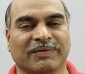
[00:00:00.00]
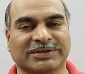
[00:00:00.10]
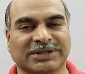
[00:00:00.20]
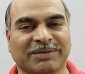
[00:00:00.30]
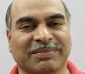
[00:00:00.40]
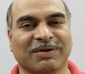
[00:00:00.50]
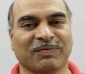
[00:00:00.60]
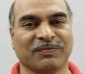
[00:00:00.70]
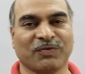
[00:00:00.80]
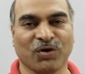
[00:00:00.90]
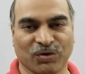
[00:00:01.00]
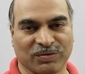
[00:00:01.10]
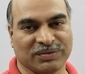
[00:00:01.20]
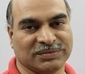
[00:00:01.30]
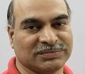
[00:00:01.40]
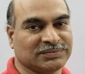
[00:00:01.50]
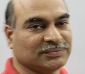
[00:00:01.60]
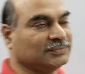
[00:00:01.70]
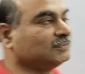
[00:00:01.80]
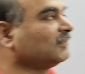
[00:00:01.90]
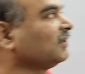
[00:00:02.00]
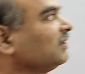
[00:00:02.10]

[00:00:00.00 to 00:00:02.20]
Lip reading: Question number 4 is